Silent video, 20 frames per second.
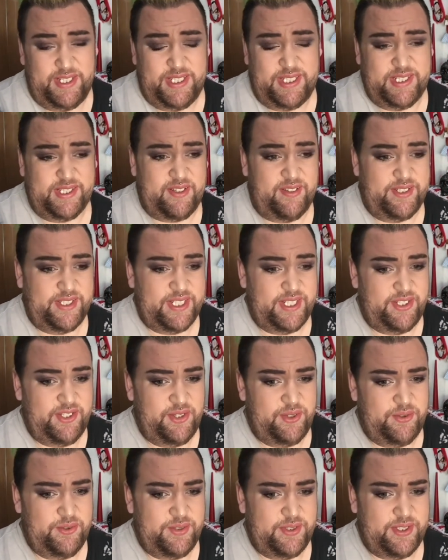
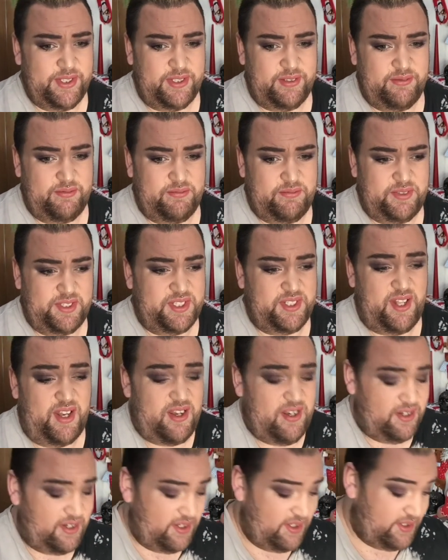discontinued
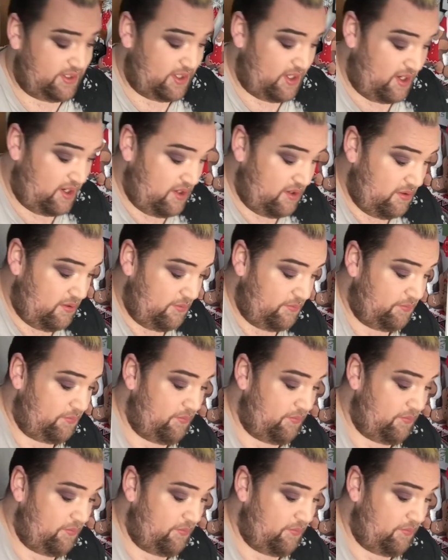stock. So